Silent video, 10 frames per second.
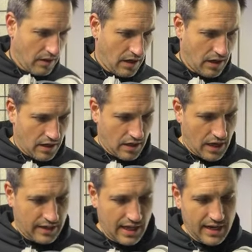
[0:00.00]
Uh,
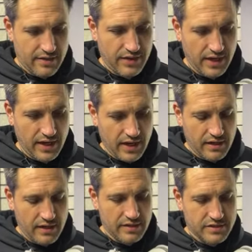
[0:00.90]
I like
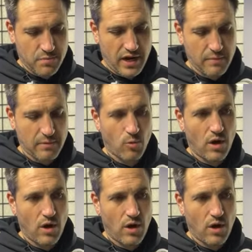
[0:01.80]
the sprayable